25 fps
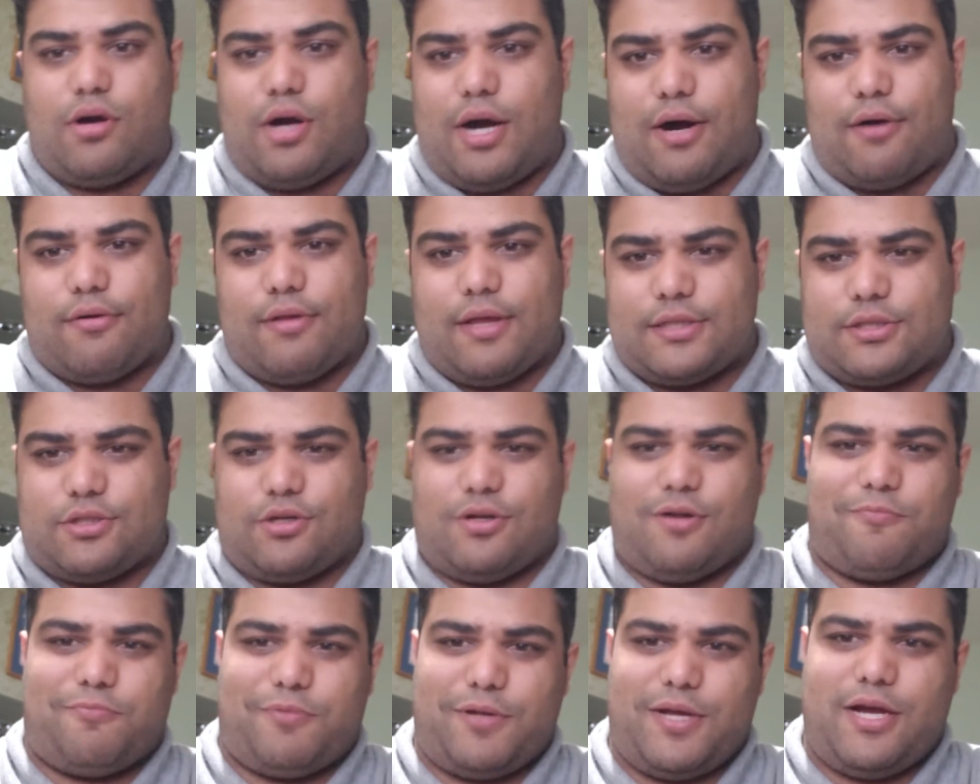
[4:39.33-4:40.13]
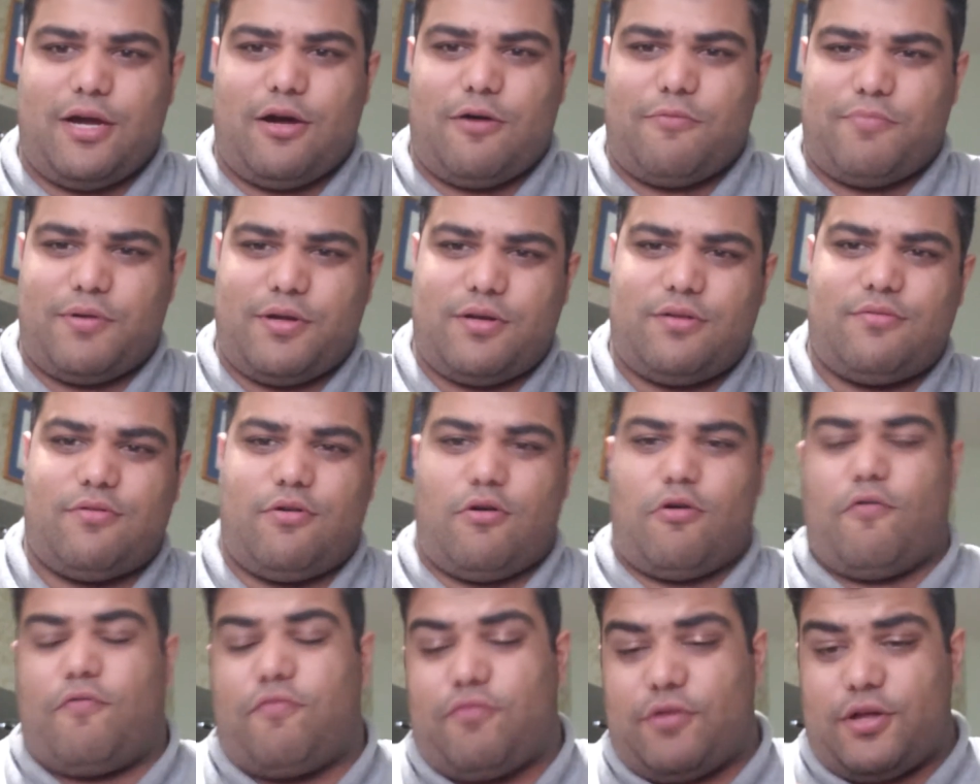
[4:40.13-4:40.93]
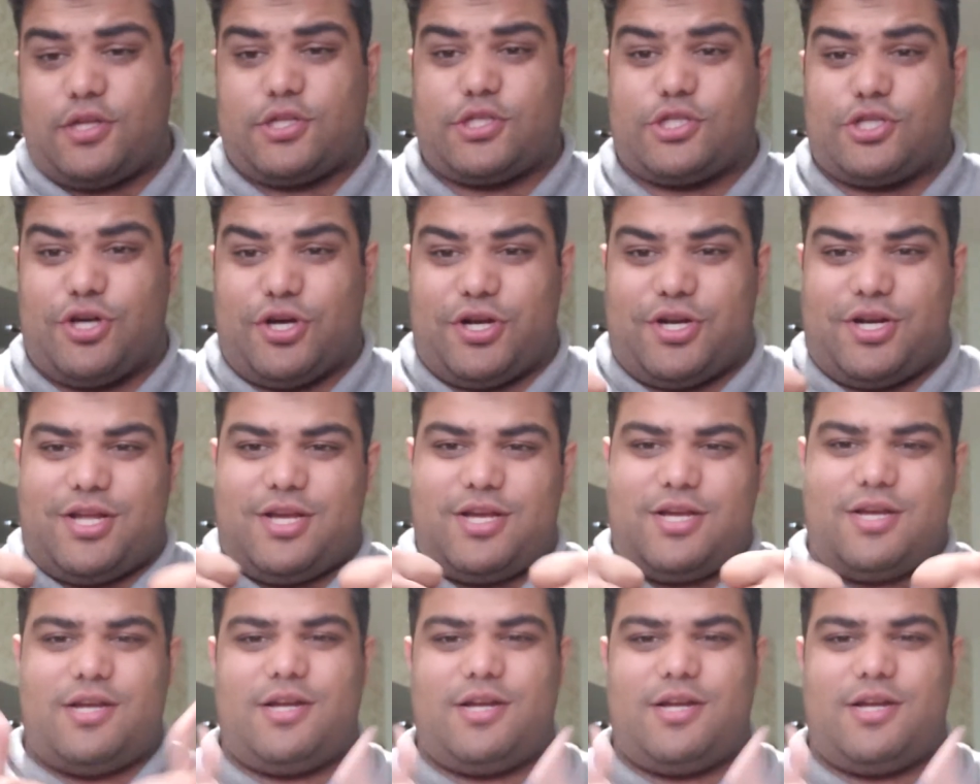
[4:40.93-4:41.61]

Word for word: how that's going to play out, but hopefully it's good.